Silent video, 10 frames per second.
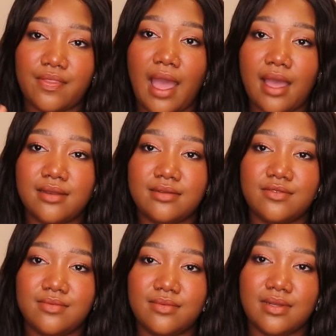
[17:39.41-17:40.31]
That
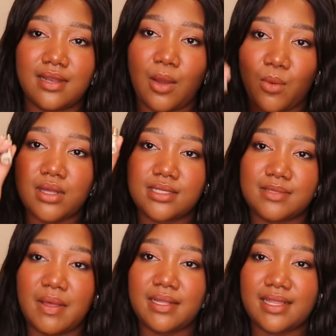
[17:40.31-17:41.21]
I want to
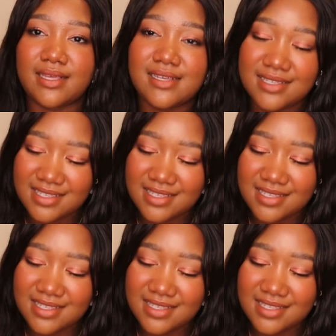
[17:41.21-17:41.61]
smell like this.